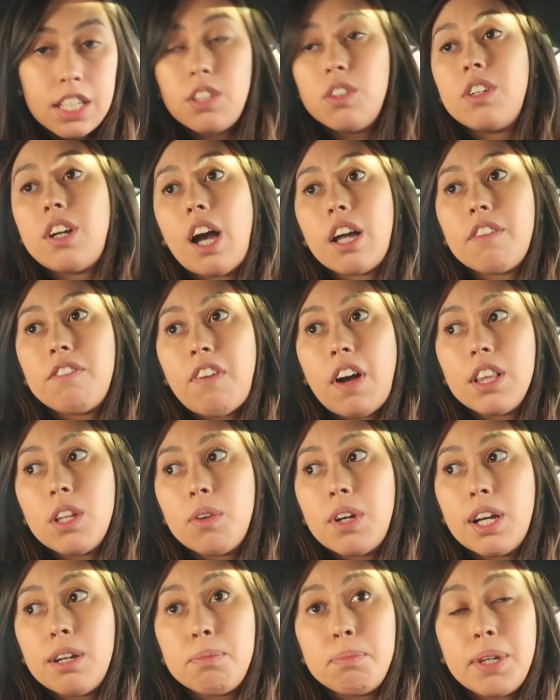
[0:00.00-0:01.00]
you gotta
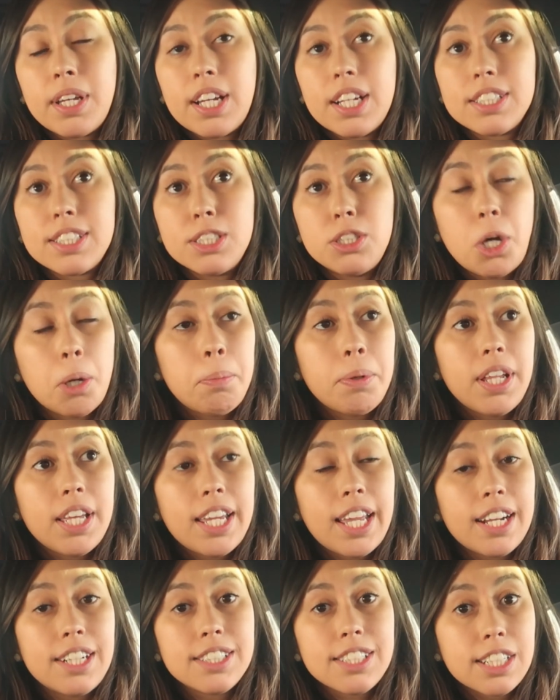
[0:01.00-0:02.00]
follow up because nobody
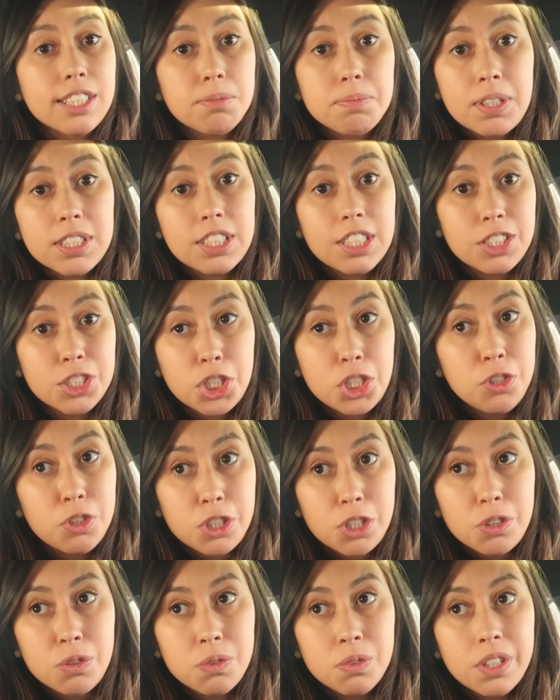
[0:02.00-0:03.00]
cares as much as you
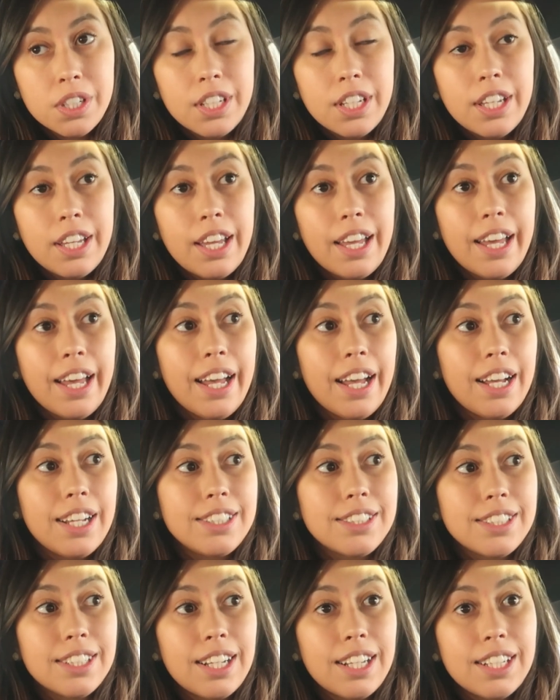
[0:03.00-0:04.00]
do.
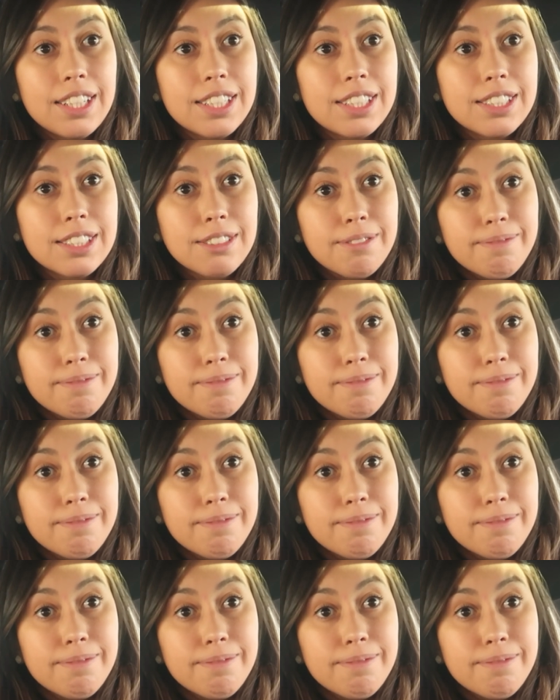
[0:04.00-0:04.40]
And uh,